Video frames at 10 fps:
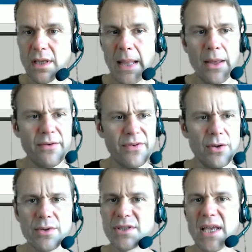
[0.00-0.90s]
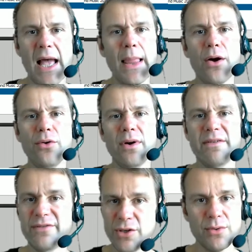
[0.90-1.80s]
Hello viewers. Hello
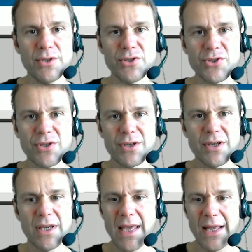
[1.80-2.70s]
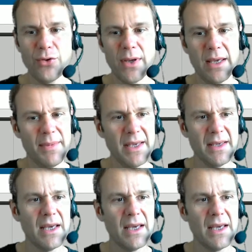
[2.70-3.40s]
viewers. Can you hear me?